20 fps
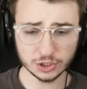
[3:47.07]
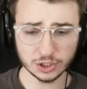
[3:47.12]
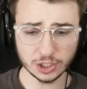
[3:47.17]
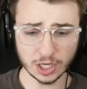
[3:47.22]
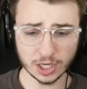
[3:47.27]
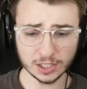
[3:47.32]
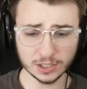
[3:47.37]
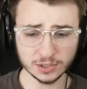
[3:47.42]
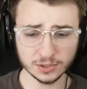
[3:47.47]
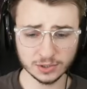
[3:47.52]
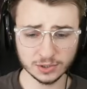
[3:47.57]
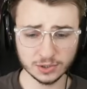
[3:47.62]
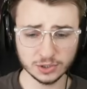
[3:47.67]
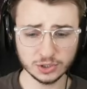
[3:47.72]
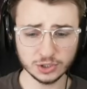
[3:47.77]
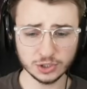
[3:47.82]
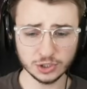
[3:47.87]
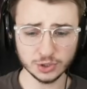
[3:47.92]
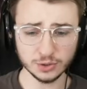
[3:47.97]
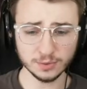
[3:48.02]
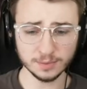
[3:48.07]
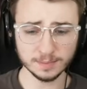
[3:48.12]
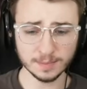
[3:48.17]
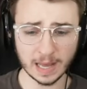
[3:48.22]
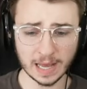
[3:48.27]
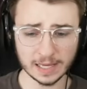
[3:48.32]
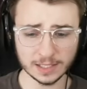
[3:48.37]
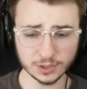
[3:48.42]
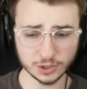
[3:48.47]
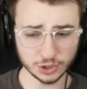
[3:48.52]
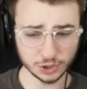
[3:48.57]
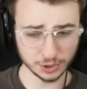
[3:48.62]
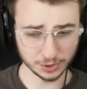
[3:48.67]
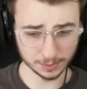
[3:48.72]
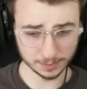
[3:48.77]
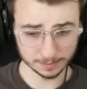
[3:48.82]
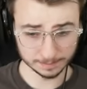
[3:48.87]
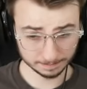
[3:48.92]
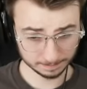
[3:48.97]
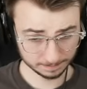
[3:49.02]

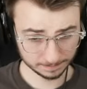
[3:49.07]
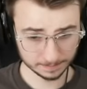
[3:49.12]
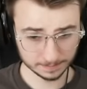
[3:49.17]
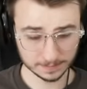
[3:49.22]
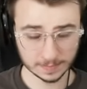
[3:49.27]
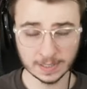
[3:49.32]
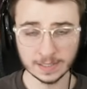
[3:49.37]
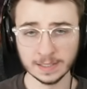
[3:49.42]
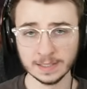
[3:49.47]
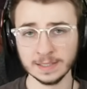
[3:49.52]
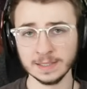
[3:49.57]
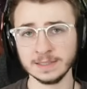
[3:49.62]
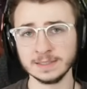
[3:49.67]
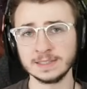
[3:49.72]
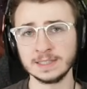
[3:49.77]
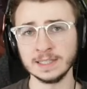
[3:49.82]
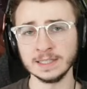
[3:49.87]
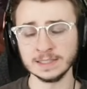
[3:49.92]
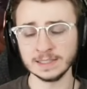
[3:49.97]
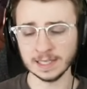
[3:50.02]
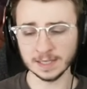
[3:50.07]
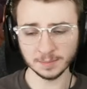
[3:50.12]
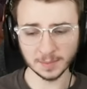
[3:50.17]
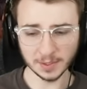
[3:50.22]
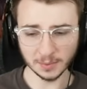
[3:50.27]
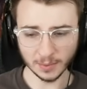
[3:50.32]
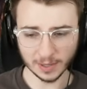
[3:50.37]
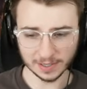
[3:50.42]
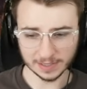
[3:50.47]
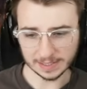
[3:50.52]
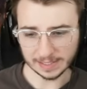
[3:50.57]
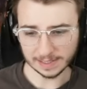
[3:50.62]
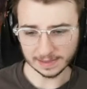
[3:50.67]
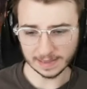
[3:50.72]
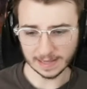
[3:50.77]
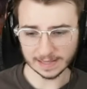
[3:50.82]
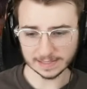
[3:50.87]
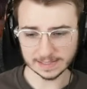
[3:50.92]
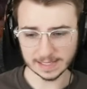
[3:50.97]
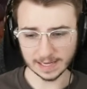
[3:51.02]
Chunchumanchu. It's going to take me a while to
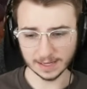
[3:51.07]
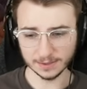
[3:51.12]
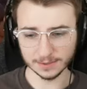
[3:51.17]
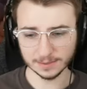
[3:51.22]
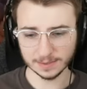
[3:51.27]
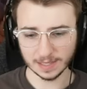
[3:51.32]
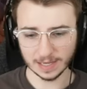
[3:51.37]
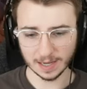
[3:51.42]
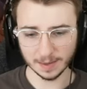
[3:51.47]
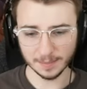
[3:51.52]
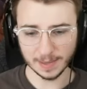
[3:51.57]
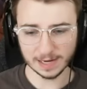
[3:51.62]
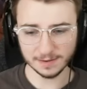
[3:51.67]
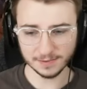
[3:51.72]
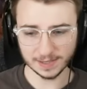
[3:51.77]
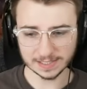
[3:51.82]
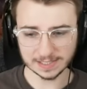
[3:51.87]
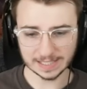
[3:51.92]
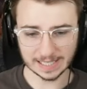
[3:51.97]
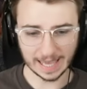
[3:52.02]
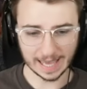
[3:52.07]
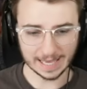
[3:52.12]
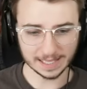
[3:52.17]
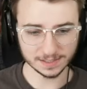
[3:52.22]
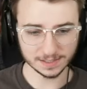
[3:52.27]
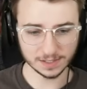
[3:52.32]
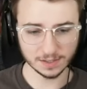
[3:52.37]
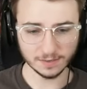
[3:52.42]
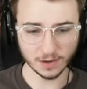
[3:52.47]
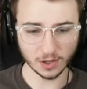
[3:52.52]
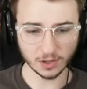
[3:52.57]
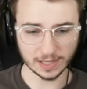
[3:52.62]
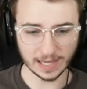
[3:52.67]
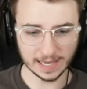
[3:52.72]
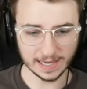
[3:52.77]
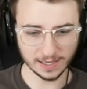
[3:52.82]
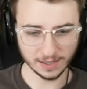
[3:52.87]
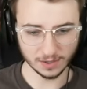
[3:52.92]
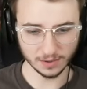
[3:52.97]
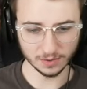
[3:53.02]
get that down. Uh, manifesting as the
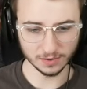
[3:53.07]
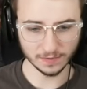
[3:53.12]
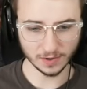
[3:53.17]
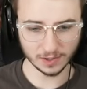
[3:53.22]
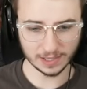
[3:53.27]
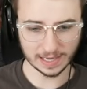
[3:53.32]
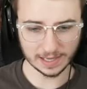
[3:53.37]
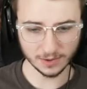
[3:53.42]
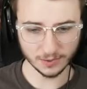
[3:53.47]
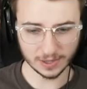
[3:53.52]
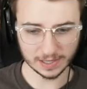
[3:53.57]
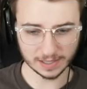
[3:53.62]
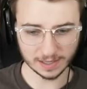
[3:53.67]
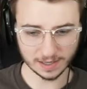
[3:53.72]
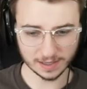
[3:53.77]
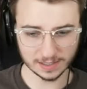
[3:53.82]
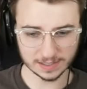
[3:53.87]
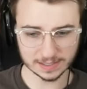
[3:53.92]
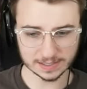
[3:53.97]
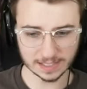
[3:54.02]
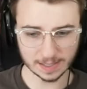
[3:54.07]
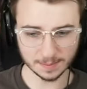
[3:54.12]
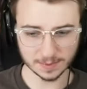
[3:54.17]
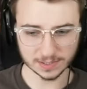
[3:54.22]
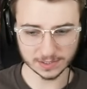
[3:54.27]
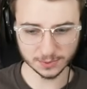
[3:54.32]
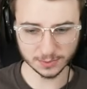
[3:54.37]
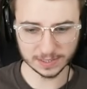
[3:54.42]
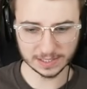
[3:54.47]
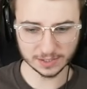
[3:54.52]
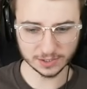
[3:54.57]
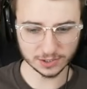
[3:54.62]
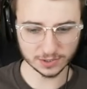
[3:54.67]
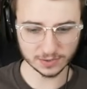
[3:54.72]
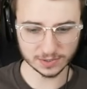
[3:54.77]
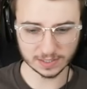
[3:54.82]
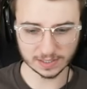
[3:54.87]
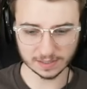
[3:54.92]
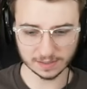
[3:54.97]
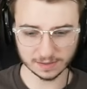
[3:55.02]
volcano. The volcano icon at the top of the screen
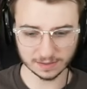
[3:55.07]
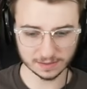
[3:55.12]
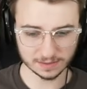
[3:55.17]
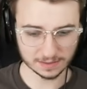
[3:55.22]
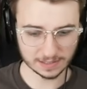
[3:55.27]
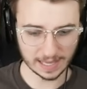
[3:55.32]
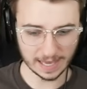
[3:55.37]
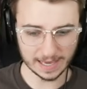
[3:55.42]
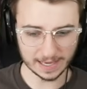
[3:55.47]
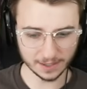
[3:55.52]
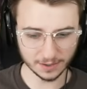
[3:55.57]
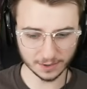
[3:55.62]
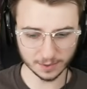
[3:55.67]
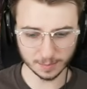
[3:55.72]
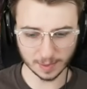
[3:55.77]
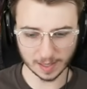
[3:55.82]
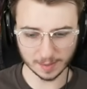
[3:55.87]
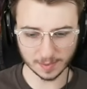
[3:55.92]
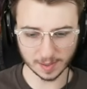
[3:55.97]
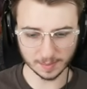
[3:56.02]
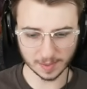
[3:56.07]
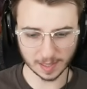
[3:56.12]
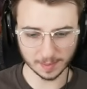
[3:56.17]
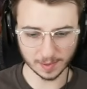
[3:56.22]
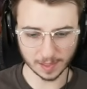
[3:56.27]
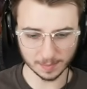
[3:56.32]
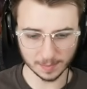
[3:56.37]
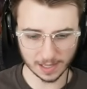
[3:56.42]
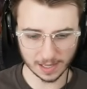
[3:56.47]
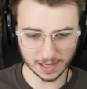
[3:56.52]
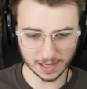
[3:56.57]
shows the anger, blah, blah, blah, blah,